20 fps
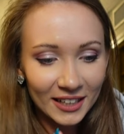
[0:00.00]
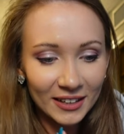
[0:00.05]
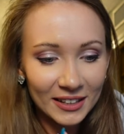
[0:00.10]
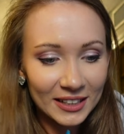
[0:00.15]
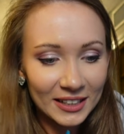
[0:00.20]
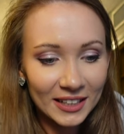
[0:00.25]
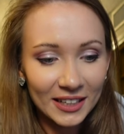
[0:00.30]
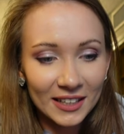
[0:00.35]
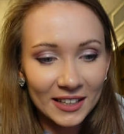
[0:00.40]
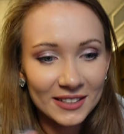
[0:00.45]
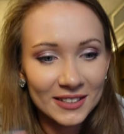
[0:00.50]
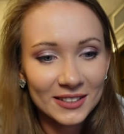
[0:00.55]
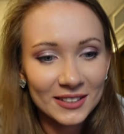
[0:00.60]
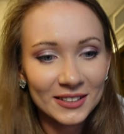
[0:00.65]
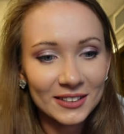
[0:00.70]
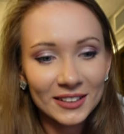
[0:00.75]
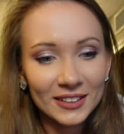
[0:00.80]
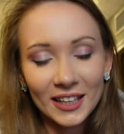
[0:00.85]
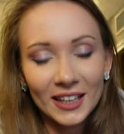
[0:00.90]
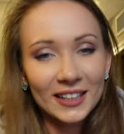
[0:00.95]
it is
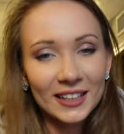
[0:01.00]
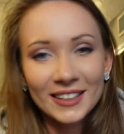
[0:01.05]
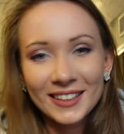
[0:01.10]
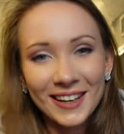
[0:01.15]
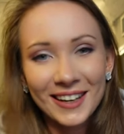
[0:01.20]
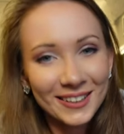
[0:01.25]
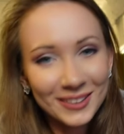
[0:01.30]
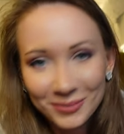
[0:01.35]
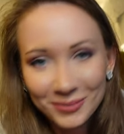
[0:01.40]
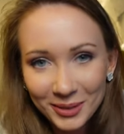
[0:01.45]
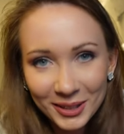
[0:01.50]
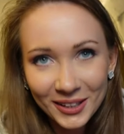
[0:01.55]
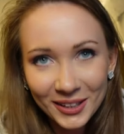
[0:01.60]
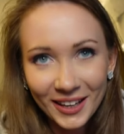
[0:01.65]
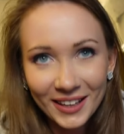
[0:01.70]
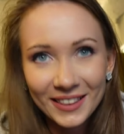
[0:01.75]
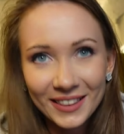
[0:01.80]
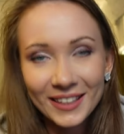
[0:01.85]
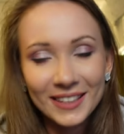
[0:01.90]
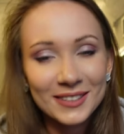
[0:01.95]
it can't be
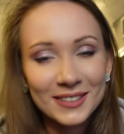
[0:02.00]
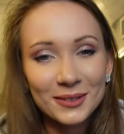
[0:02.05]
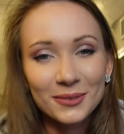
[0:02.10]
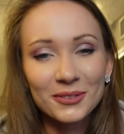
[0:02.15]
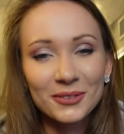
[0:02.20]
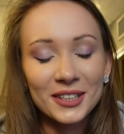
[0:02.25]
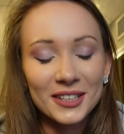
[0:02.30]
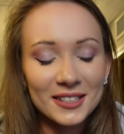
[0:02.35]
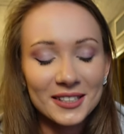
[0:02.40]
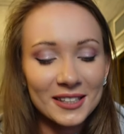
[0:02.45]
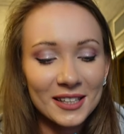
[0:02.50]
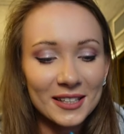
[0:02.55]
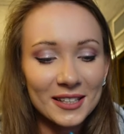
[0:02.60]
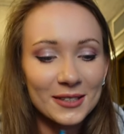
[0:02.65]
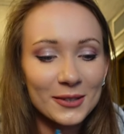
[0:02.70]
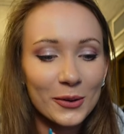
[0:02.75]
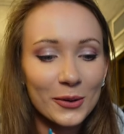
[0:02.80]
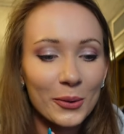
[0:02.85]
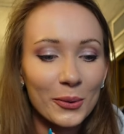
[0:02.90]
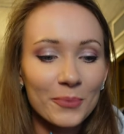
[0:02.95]
like this obviously
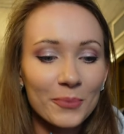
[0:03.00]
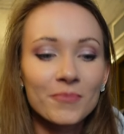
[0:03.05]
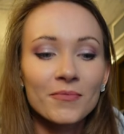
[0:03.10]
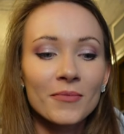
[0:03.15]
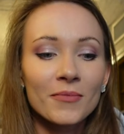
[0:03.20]
so